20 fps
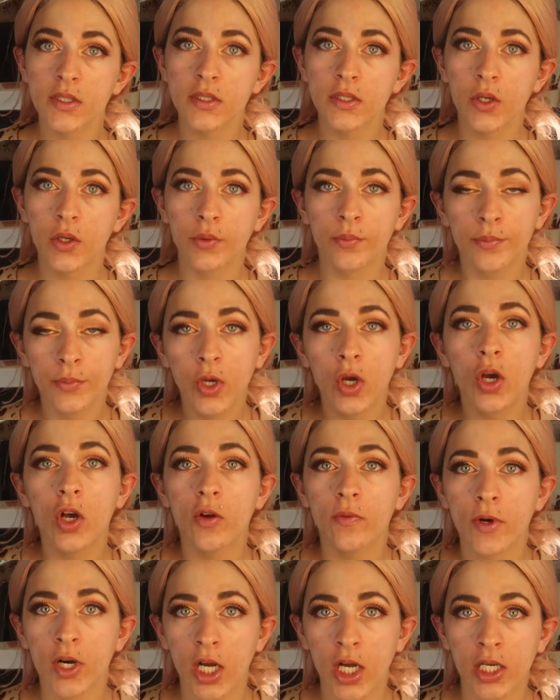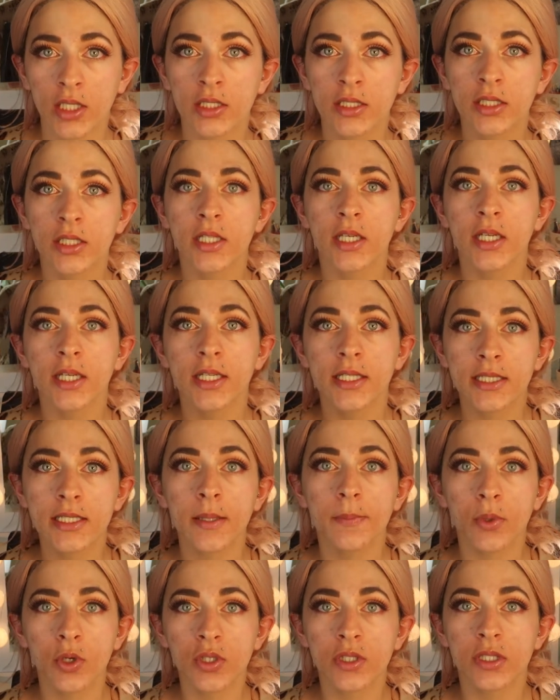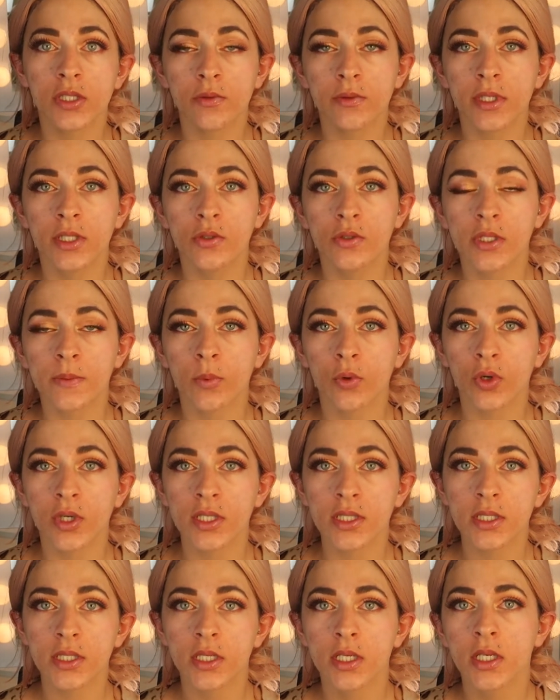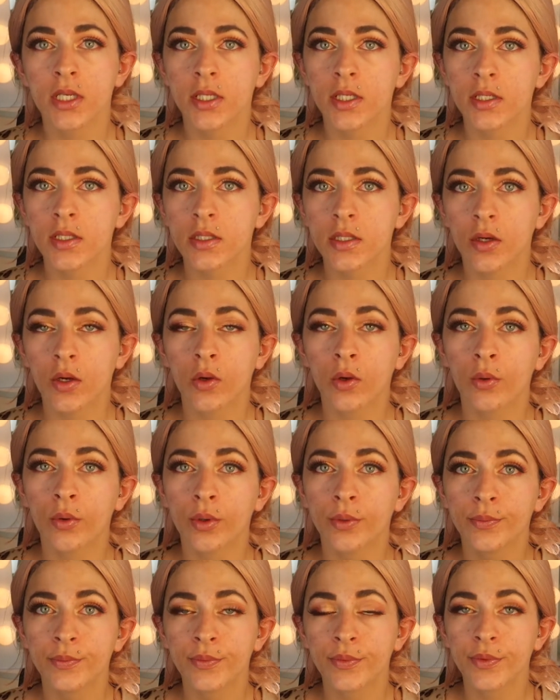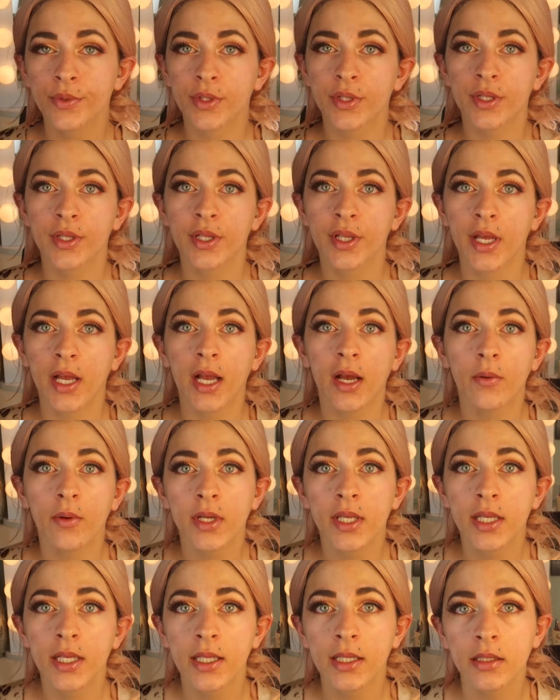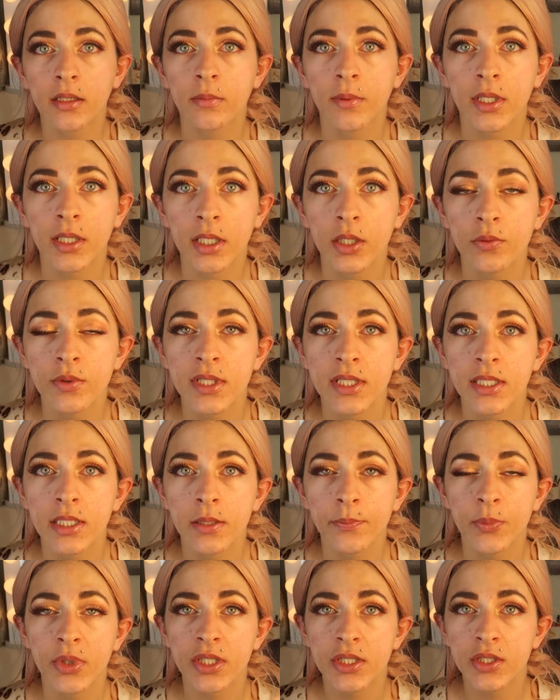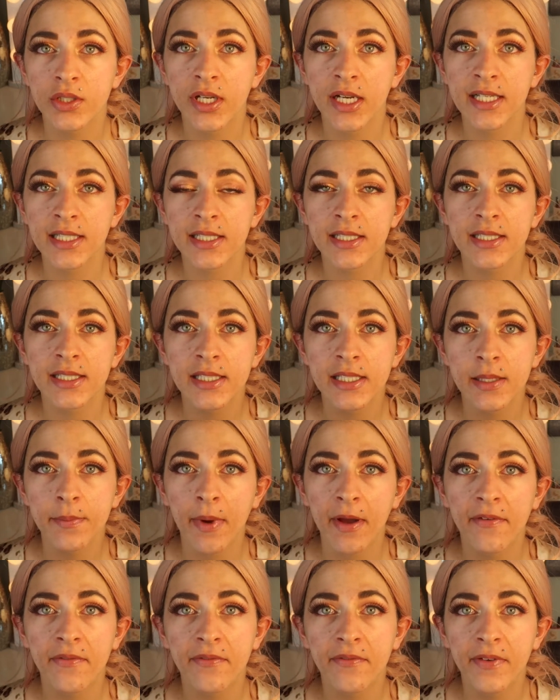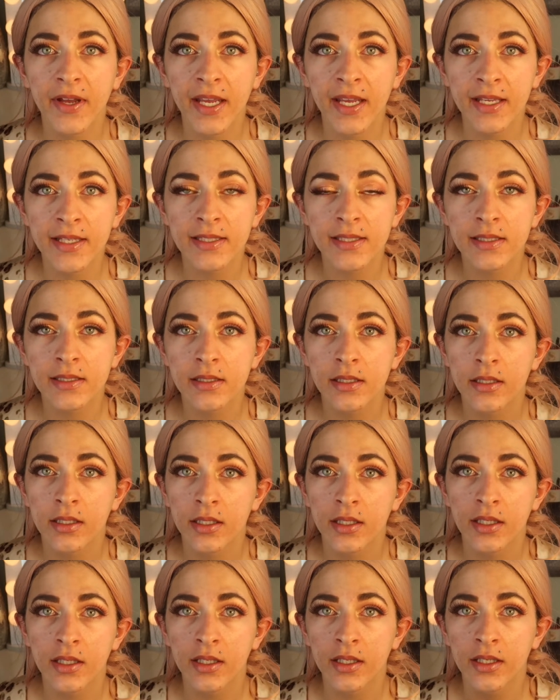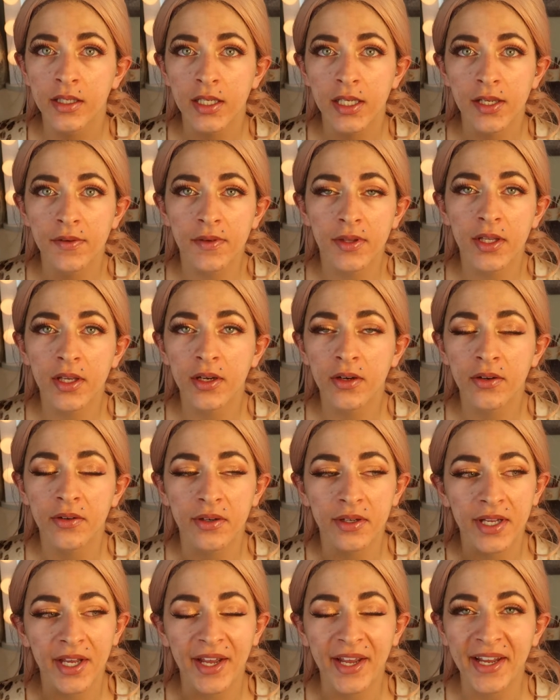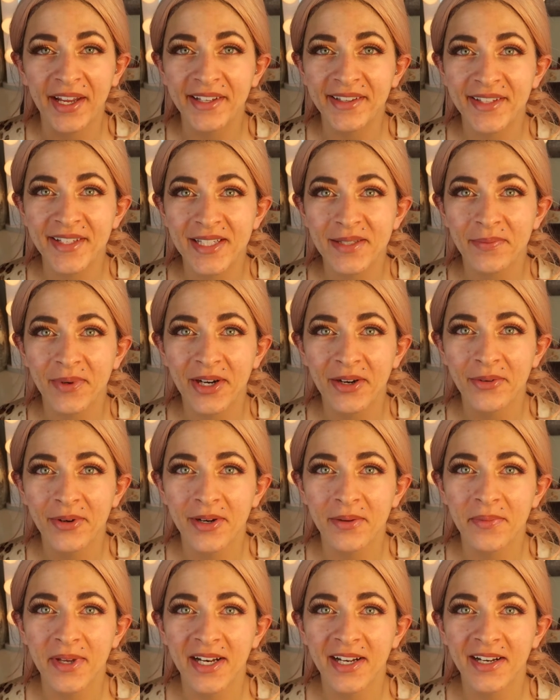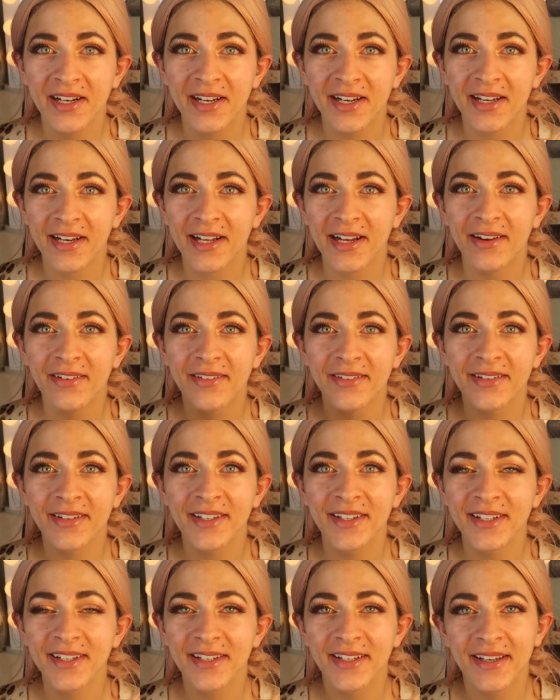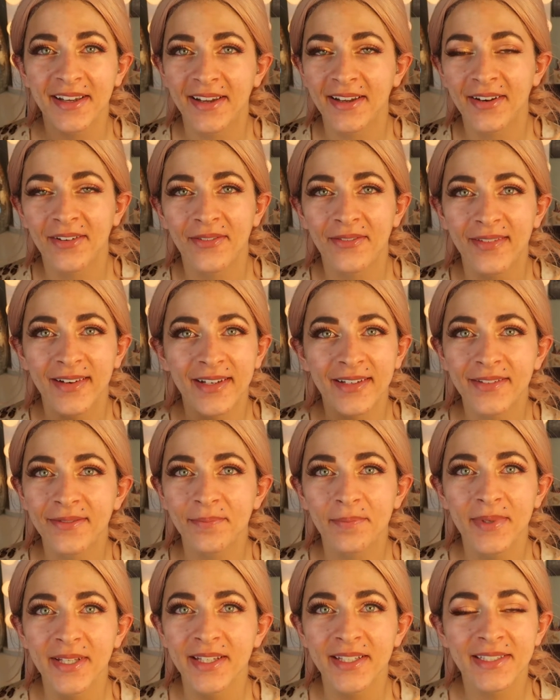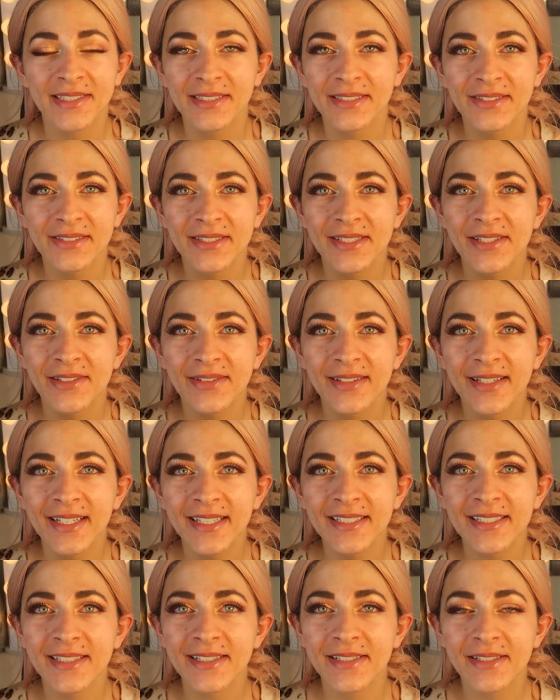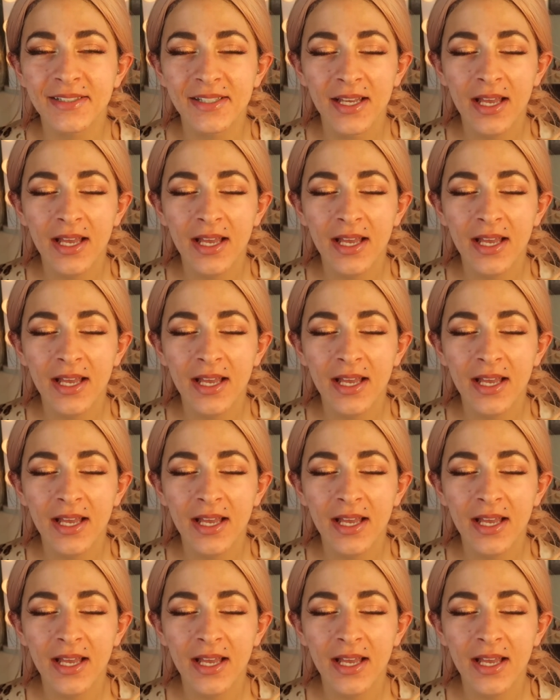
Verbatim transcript: so overall, it's supposed to reduce pores. So I will get a little bit close up so you guys can see my face, even though I hate this part when I'm editing it out. Like, I don't want to be this close to you guys.